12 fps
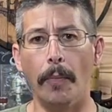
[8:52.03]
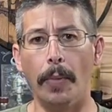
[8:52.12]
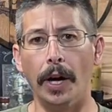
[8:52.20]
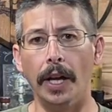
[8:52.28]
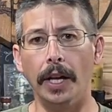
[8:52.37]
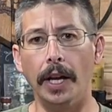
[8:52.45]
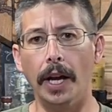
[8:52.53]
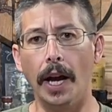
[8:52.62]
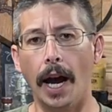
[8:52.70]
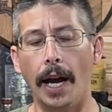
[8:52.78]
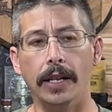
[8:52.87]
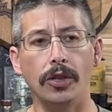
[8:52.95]
but
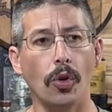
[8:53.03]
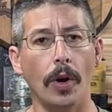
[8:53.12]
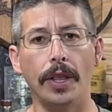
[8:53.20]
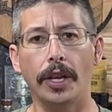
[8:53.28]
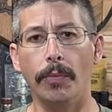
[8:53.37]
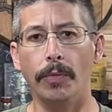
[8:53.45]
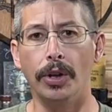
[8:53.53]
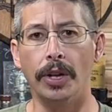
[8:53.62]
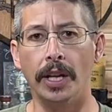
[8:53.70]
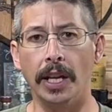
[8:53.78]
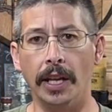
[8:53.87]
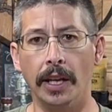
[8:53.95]
I enjoy the
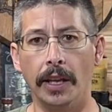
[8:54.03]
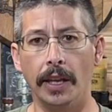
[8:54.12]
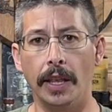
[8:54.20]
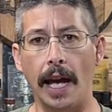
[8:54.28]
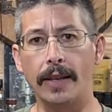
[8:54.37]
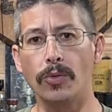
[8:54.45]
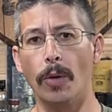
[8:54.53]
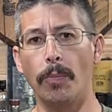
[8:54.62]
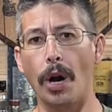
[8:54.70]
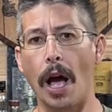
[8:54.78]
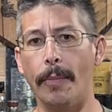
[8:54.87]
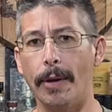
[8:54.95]
community. That's what
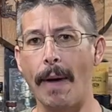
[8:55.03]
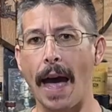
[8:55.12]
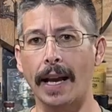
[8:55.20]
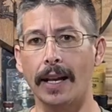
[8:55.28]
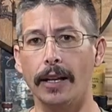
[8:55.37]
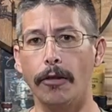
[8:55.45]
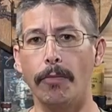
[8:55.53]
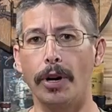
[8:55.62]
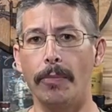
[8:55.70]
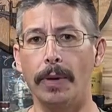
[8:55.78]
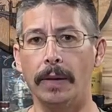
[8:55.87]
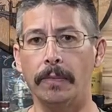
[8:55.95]
brought me back into
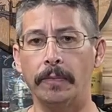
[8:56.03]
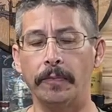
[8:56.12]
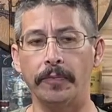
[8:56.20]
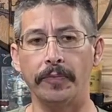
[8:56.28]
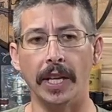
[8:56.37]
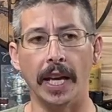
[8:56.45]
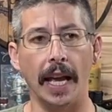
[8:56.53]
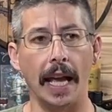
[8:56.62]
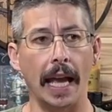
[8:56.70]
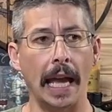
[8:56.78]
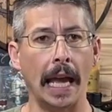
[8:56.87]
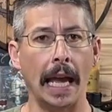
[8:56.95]
bourbon.
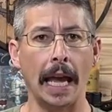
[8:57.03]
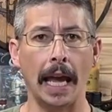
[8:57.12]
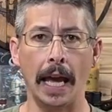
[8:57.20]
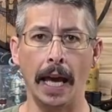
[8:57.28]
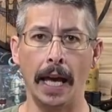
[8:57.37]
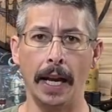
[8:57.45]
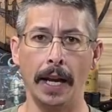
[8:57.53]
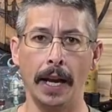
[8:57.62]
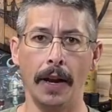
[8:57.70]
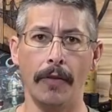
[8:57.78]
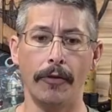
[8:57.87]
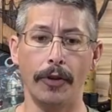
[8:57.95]
And
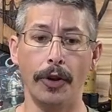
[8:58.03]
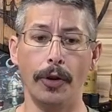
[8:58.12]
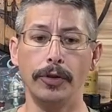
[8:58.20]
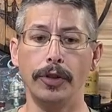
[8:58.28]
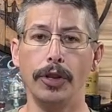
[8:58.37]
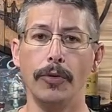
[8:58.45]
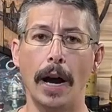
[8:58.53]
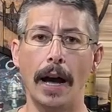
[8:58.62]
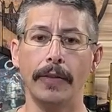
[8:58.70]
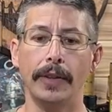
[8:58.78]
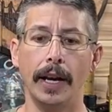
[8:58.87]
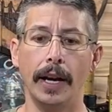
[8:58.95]
for those of you
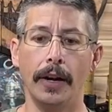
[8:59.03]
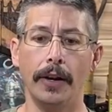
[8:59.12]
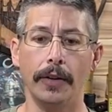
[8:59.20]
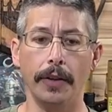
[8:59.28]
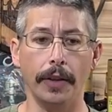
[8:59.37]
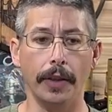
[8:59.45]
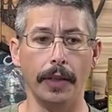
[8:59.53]
out there